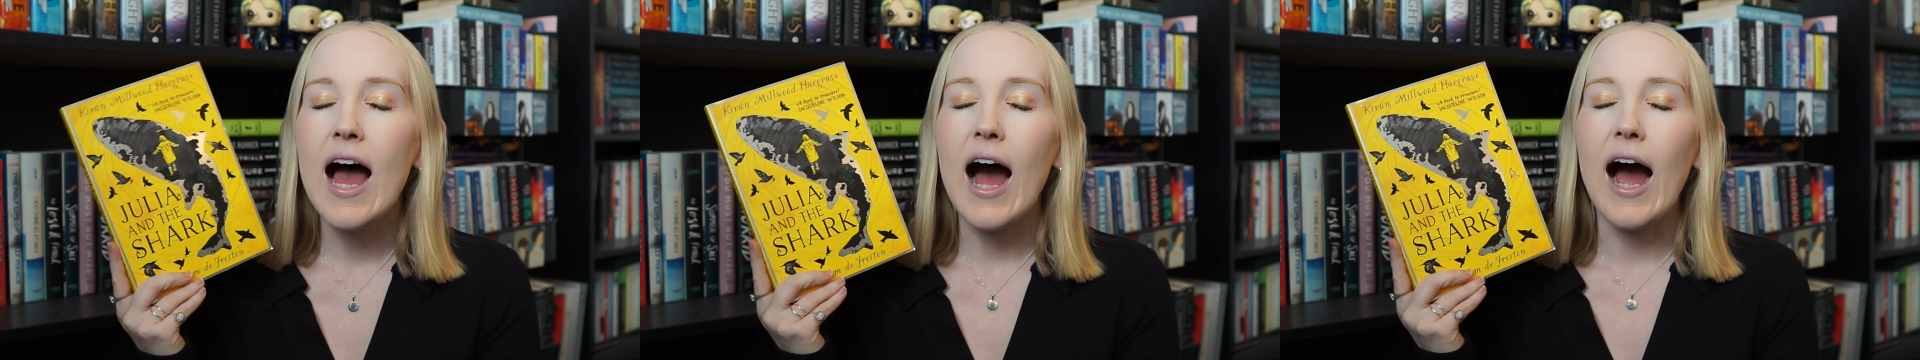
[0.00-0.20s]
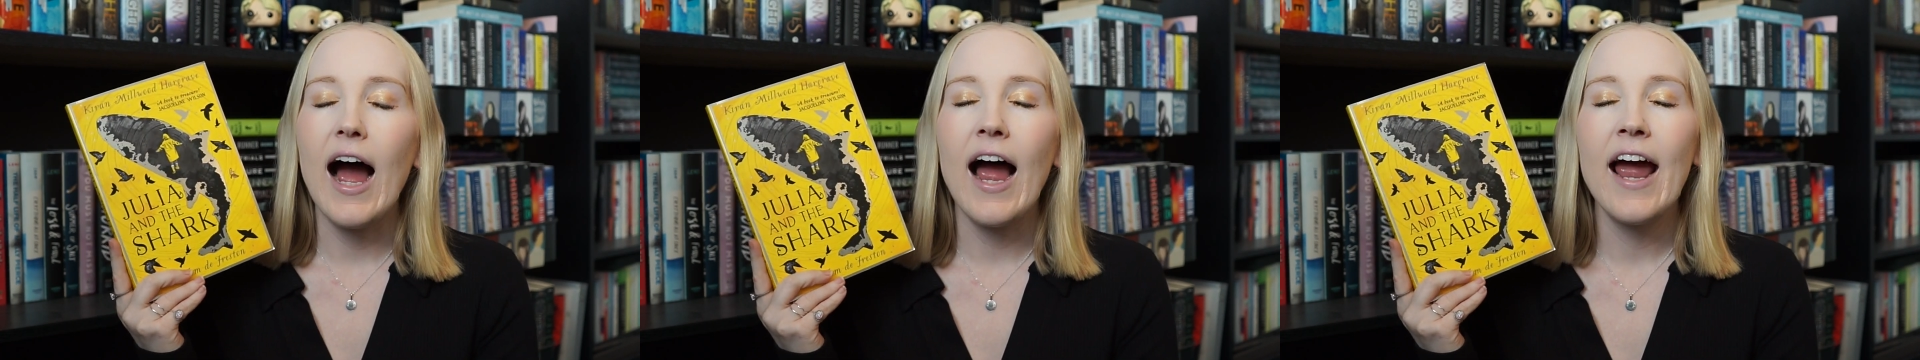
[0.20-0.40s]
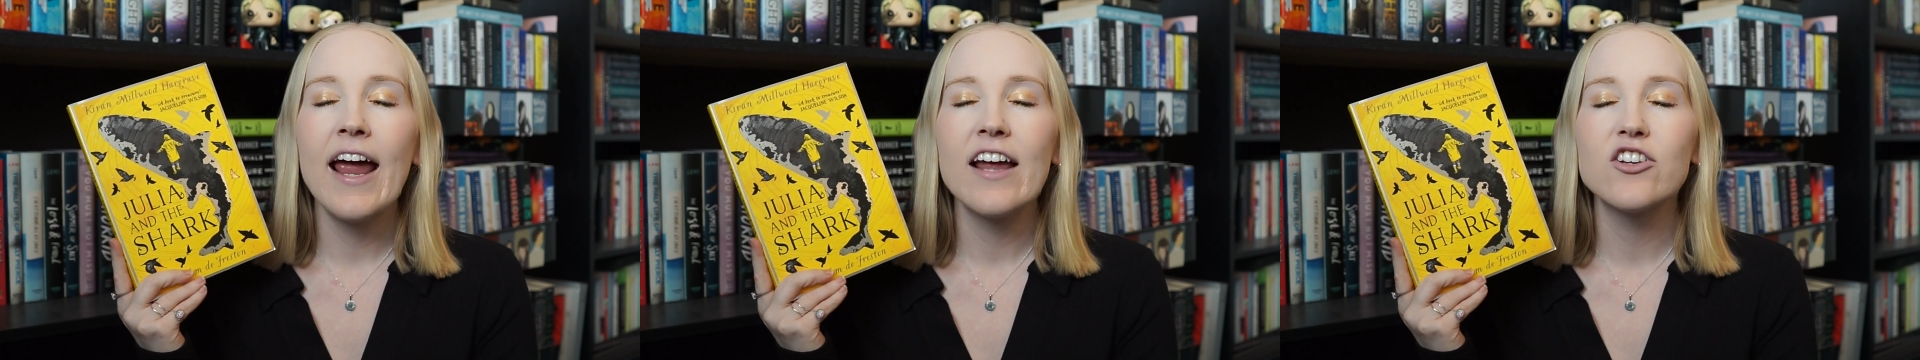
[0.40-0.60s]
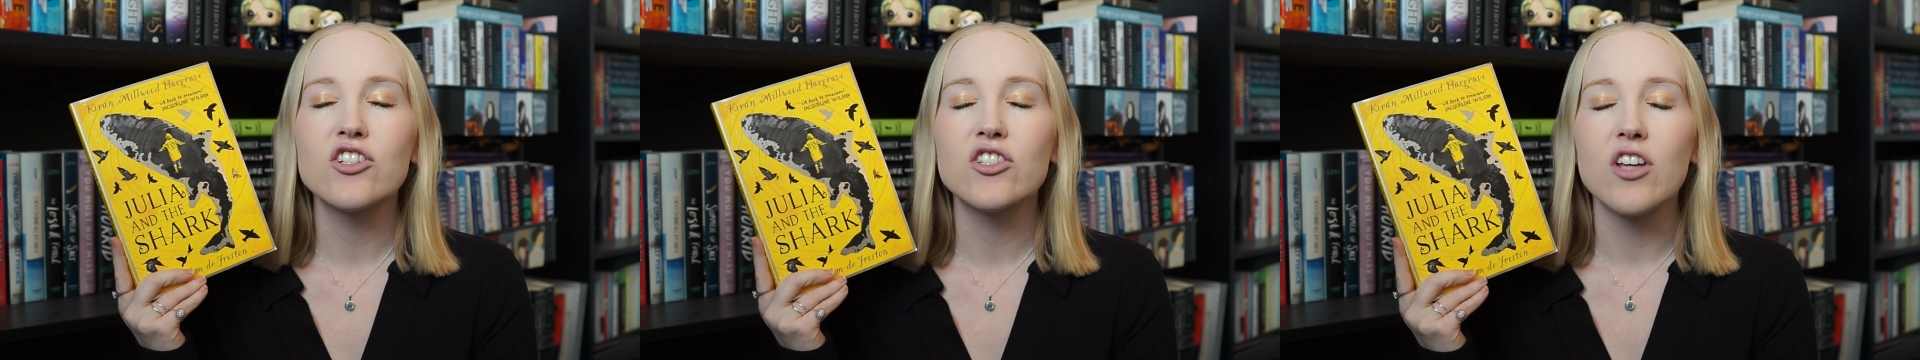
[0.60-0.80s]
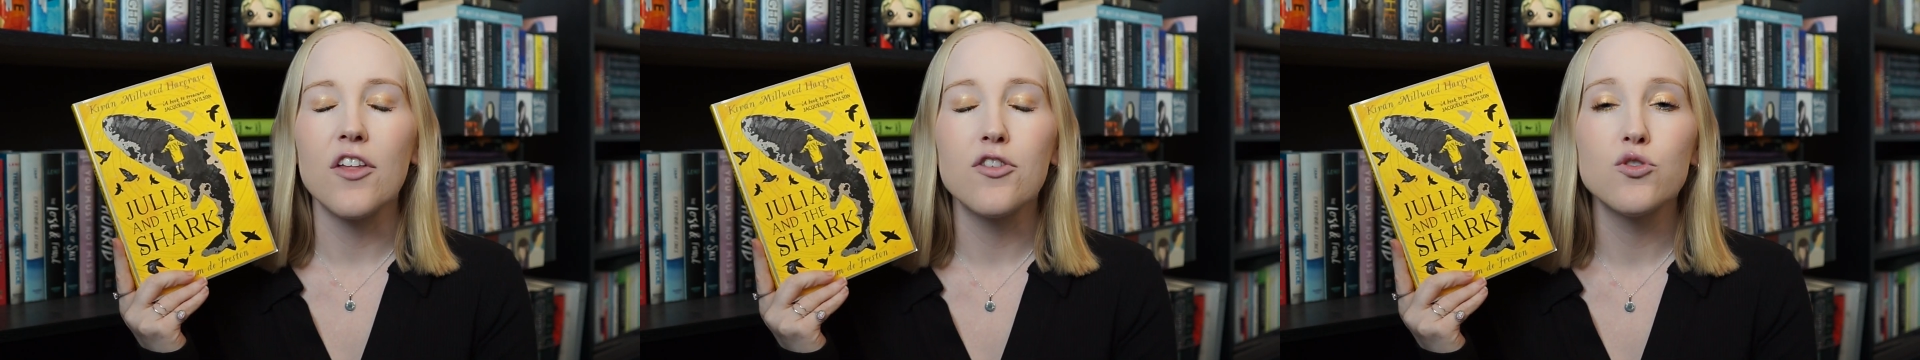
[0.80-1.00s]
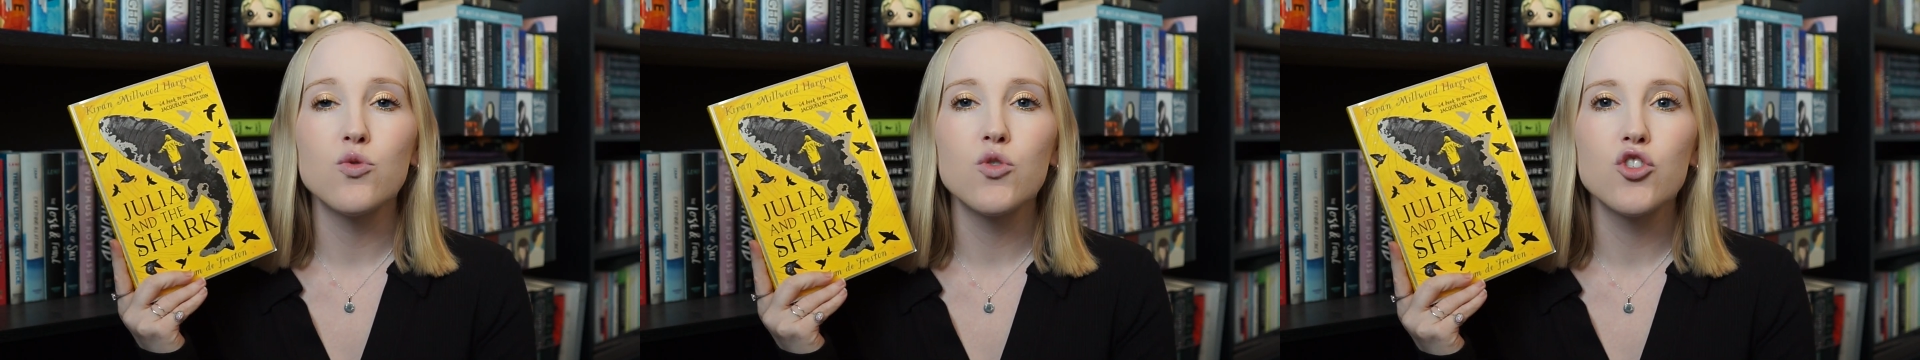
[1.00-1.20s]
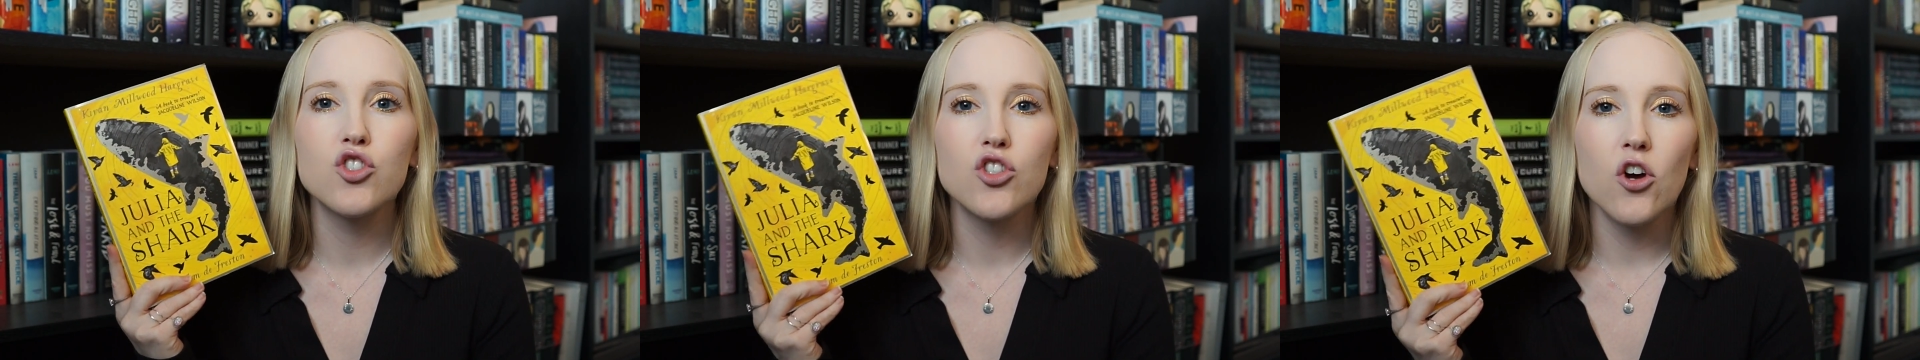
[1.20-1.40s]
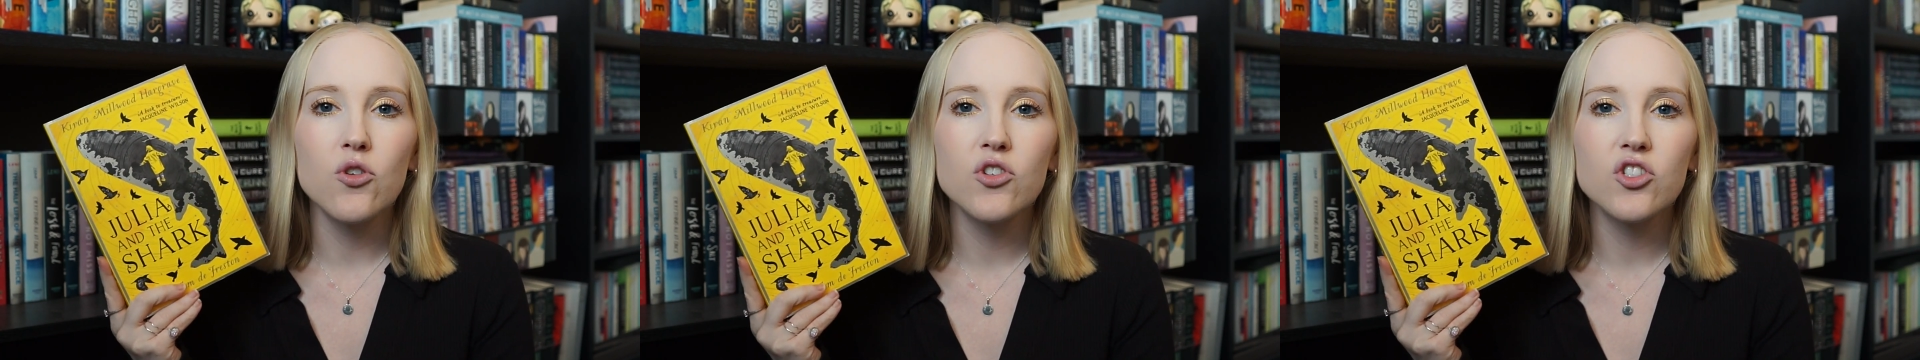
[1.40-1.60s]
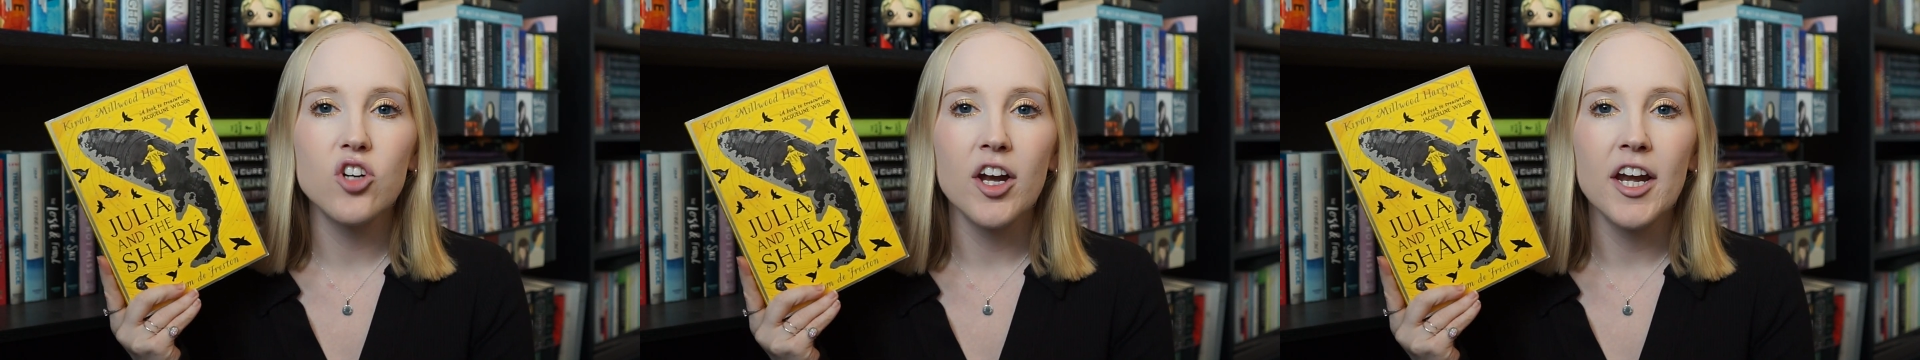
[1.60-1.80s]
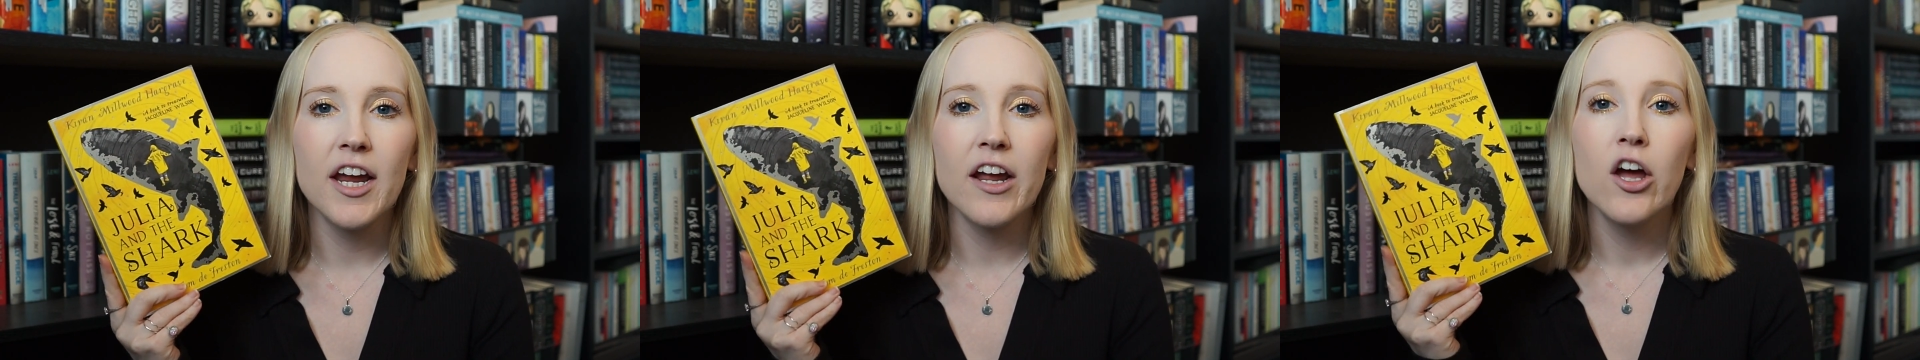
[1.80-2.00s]
I just thought this was so
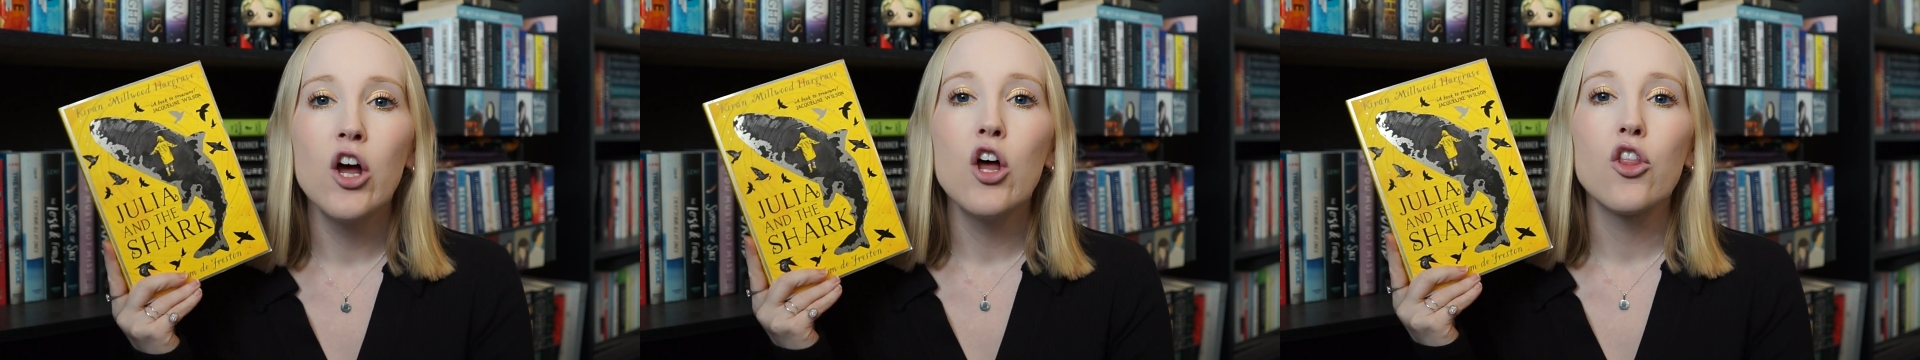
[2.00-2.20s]
stunning.